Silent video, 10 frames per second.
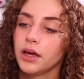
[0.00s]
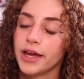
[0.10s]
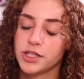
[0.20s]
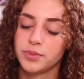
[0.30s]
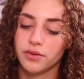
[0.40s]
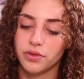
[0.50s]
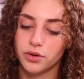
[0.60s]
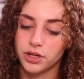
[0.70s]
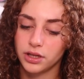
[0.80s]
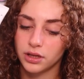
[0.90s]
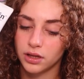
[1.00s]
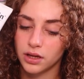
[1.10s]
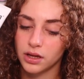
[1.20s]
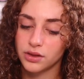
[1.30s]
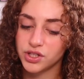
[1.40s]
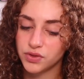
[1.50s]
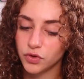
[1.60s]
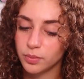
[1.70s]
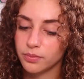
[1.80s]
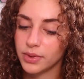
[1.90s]
SPF 30. This
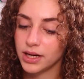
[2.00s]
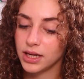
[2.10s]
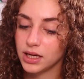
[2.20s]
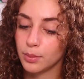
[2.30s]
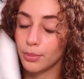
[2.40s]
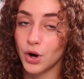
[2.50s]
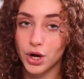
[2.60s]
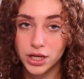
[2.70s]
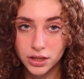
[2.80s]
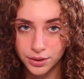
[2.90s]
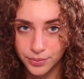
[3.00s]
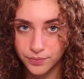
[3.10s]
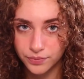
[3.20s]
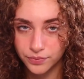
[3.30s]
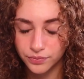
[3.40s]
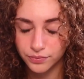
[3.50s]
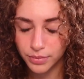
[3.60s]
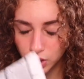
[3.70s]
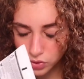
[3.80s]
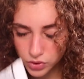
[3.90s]
for my body,
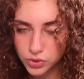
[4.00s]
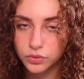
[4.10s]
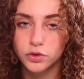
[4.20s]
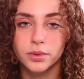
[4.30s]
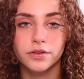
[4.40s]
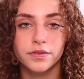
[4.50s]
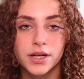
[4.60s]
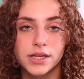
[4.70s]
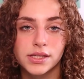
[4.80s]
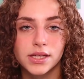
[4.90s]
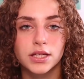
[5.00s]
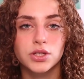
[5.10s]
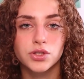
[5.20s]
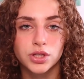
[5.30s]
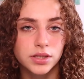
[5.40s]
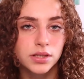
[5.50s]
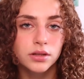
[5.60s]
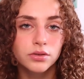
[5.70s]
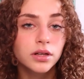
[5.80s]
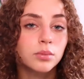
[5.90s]
but also for my face. It's just
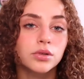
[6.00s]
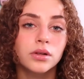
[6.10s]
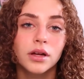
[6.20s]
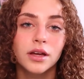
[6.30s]
incredible.